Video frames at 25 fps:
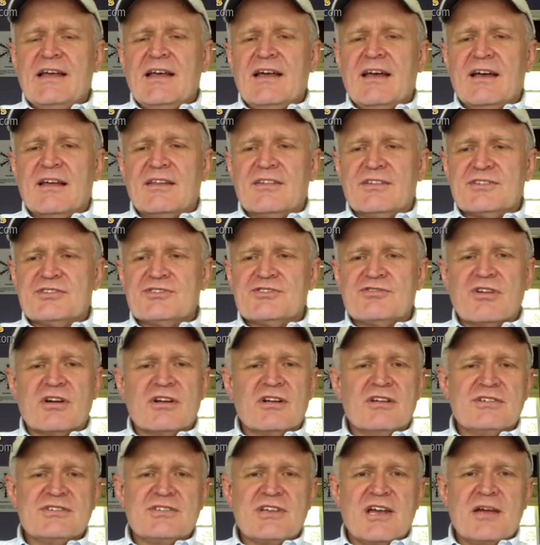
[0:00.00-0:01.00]
the
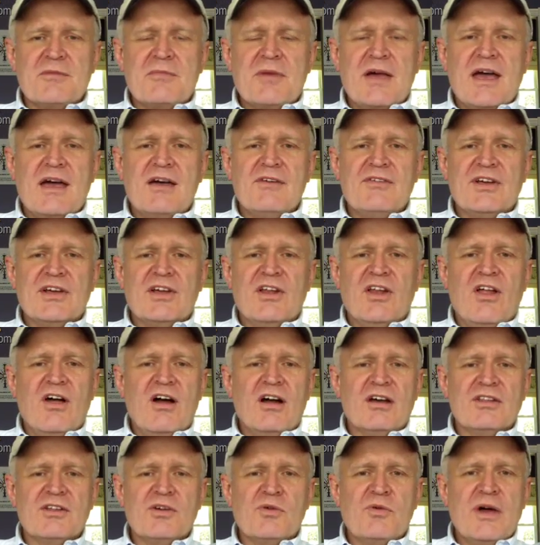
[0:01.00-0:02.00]
struggles I'm having
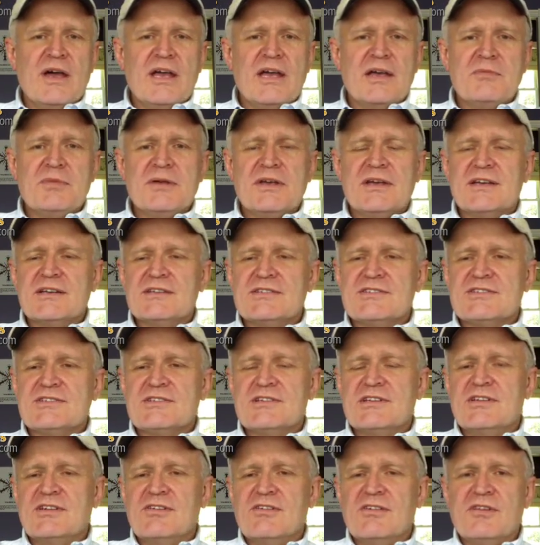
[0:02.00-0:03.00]
along the way,
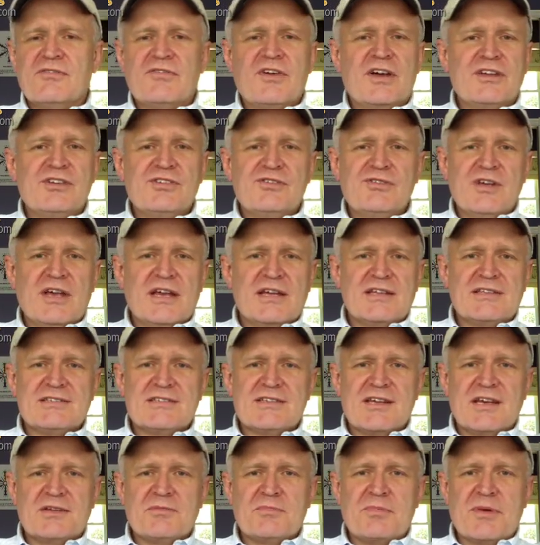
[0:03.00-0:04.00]
because if I do get
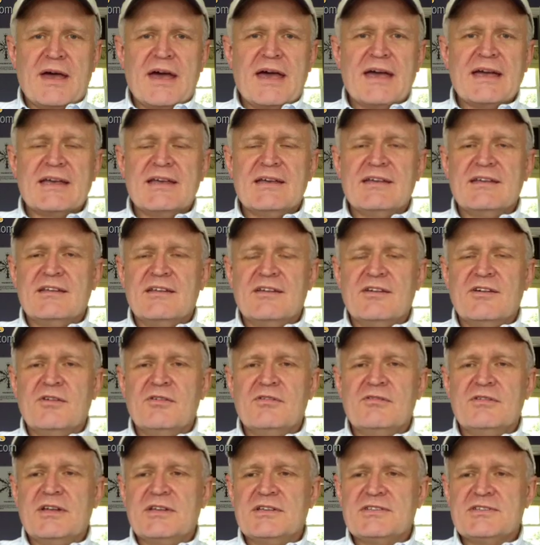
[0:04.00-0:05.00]
set back,
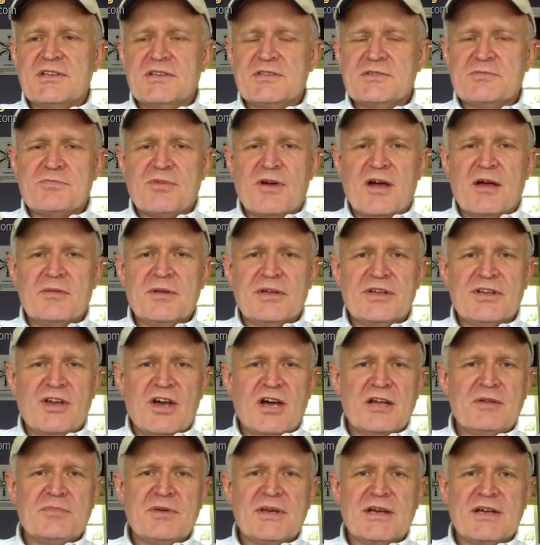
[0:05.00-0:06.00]
it's probably
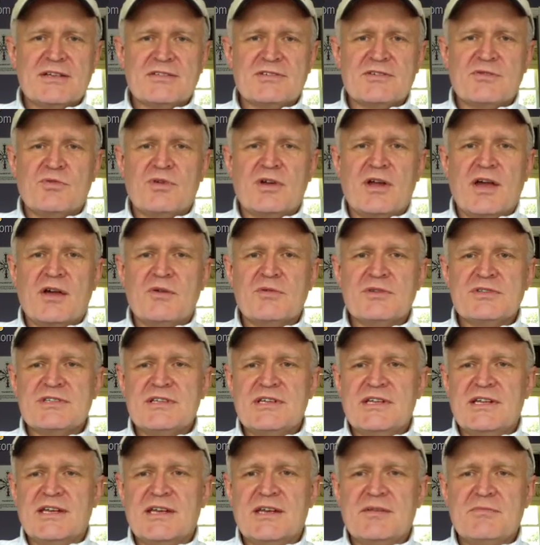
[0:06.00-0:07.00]
not because of what I was
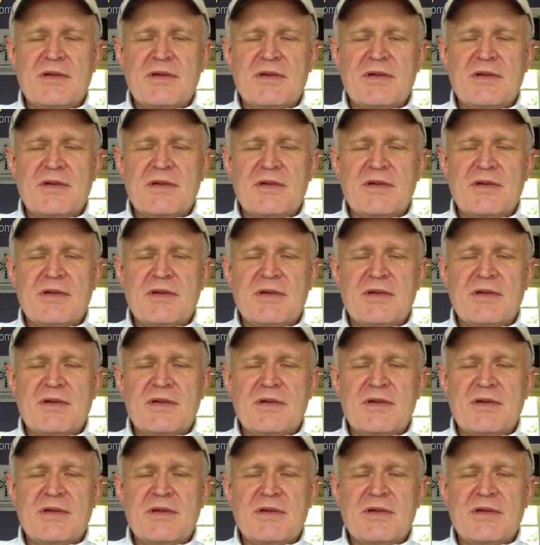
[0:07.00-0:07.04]
eating.